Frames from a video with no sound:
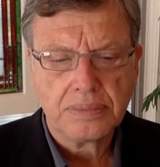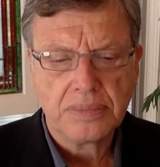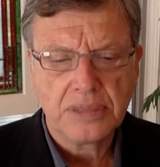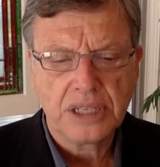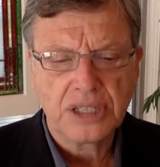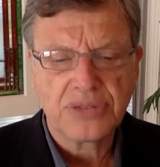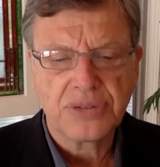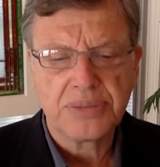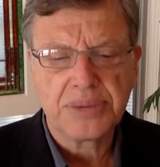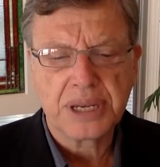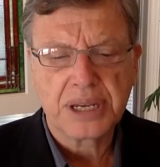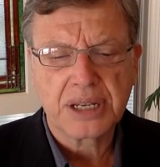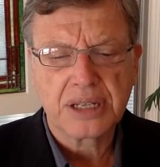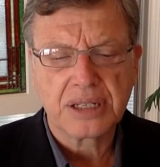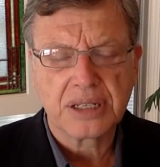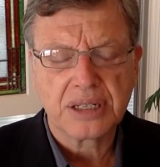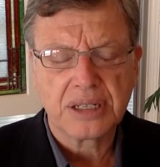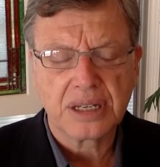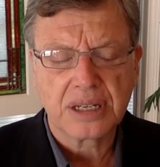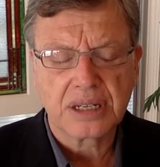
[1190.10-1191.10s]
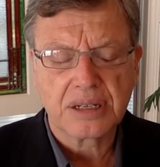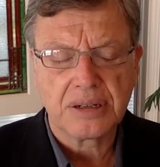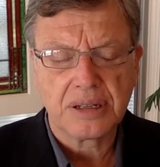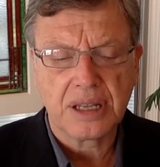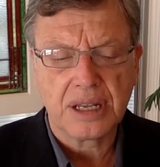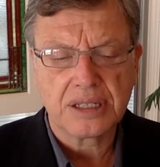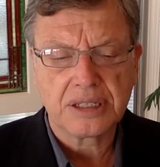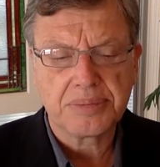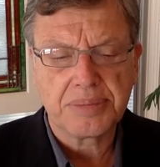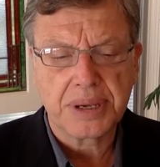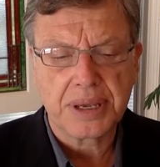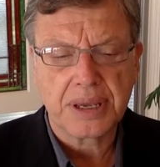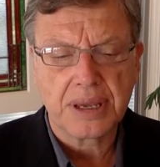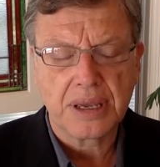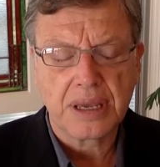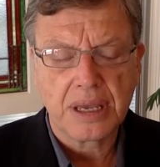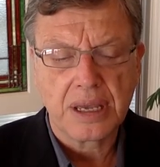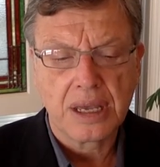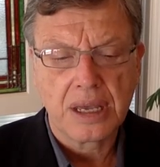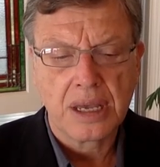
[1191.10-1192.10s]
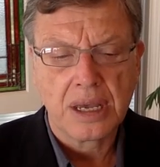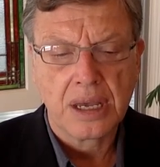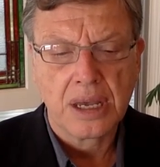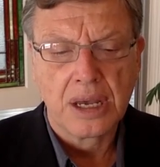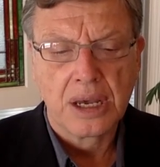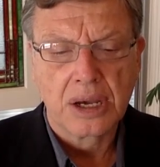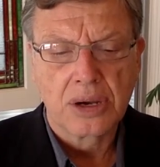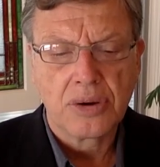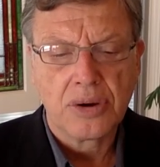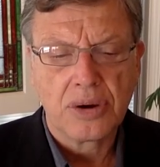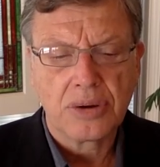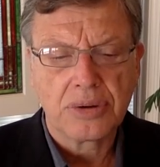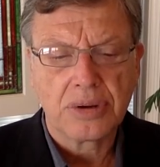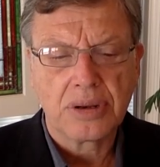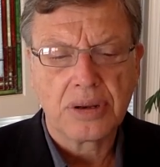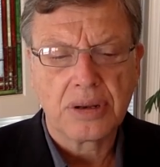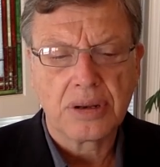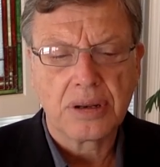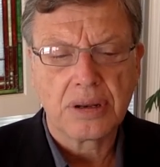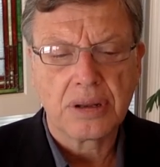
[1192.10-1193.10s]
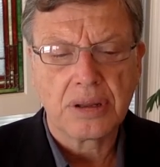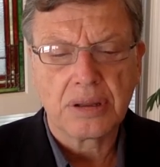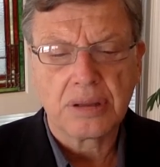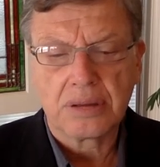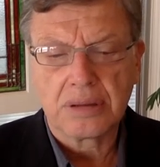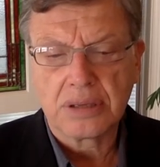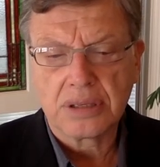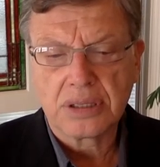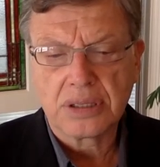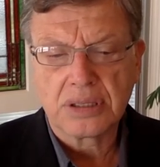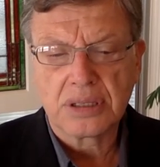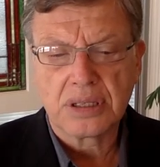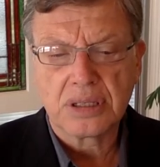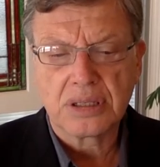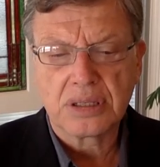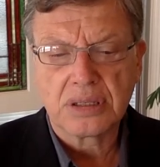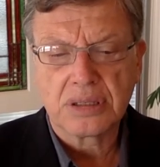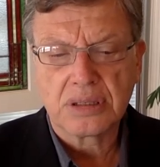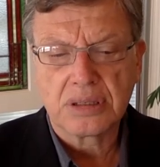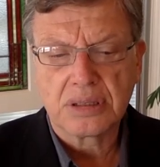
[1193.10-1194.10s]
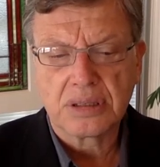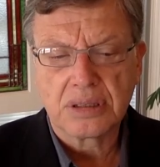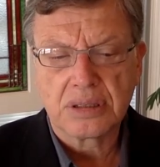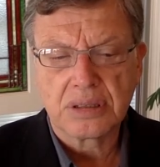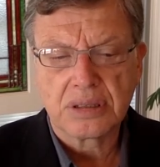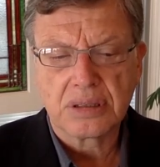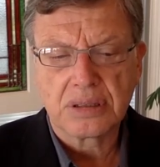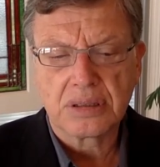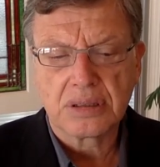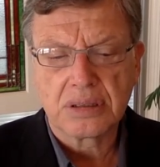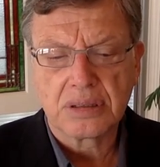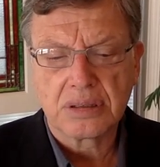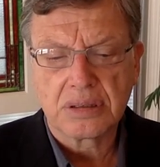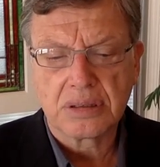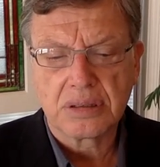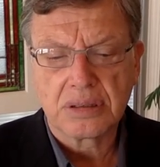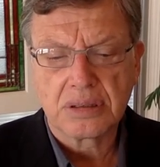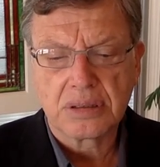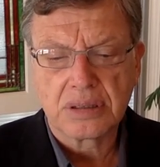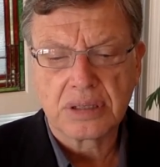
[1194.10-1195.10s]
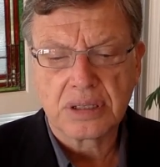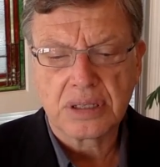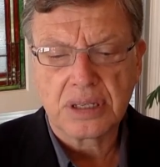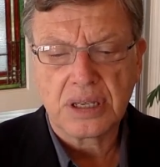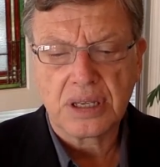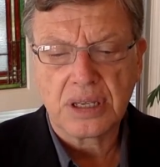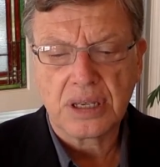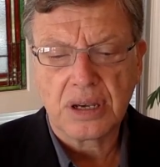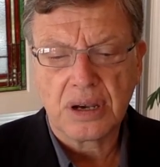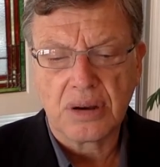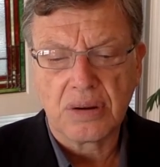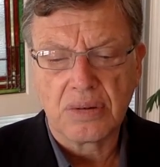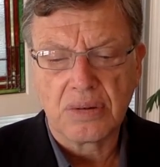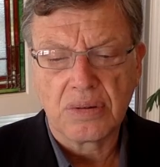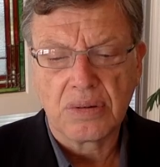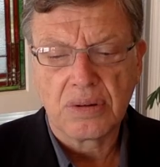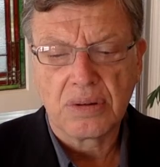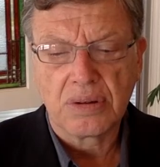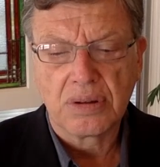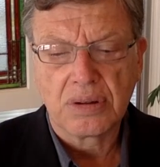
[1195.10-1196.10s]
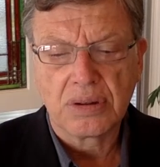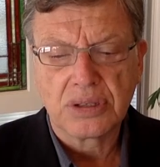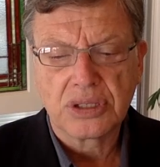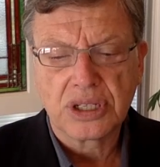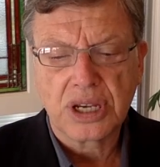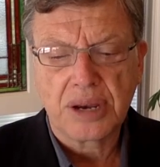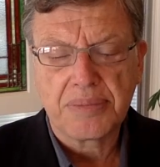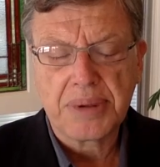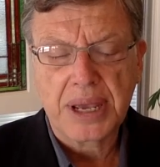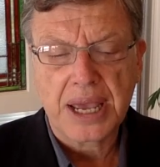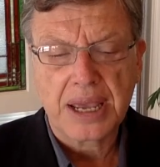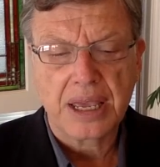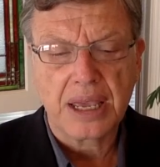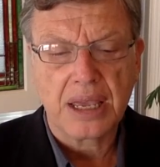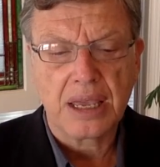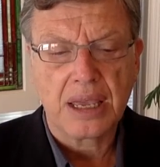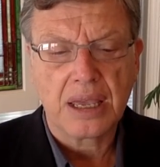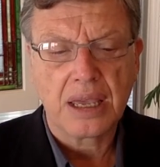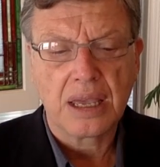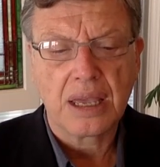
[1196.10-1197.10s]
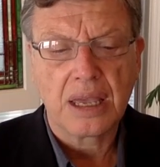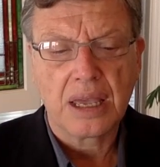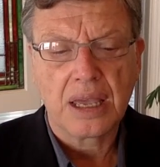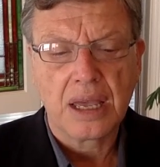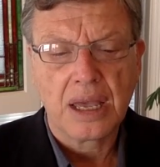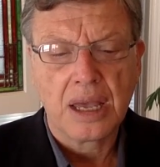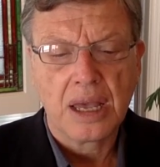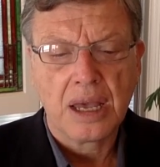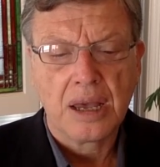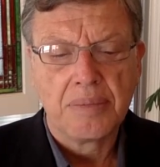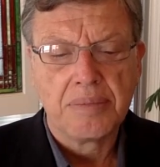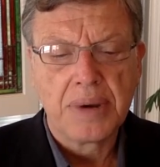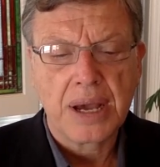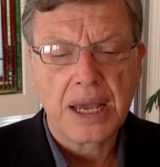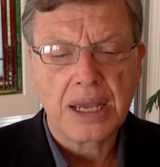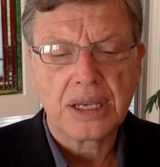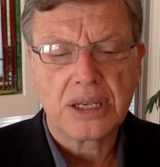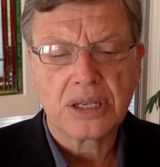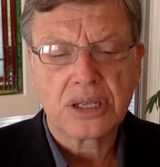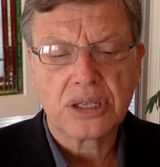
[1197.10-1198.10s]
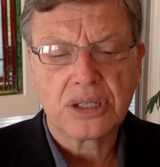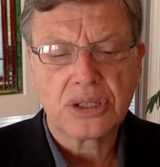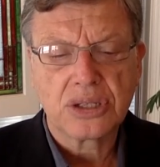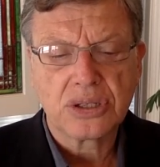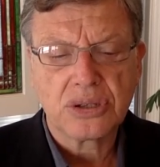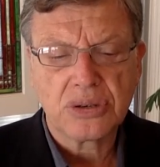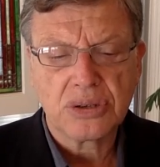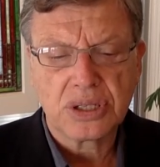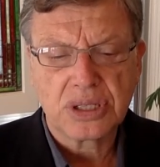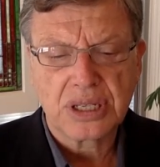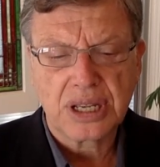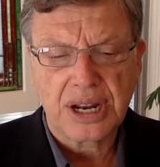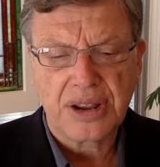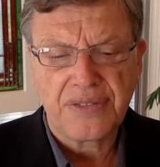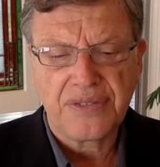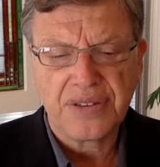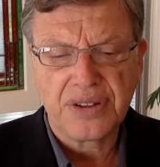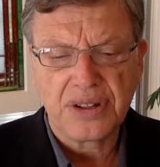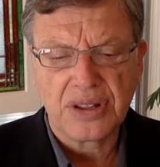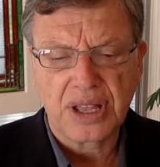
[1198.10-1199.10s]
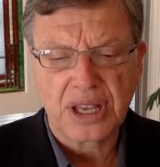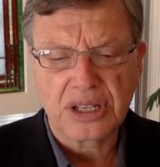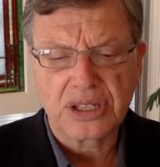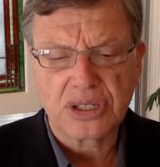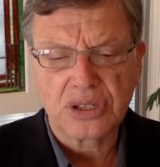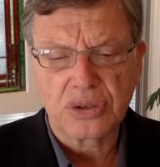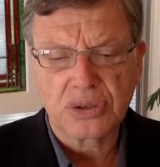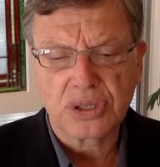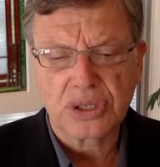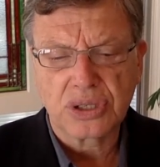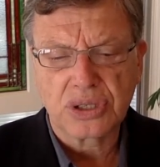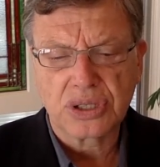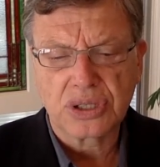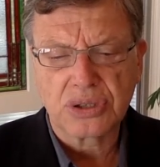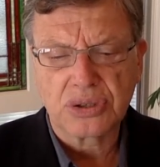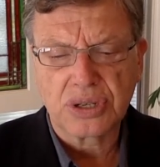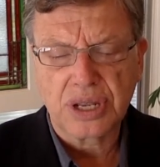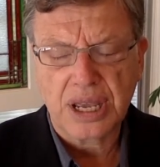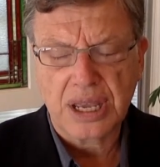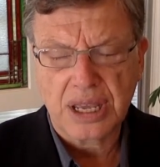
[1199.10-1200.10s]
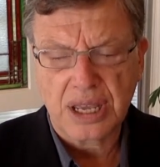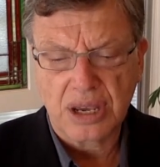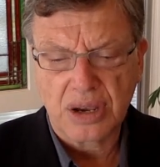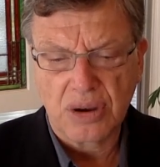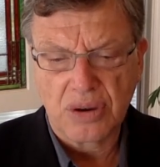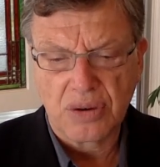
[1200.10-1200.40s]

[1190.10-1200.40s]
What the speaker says: Here's from Nick Gillespie. Quote, this is the CEO, John Mackey. My concern is that I feel like socialists are taking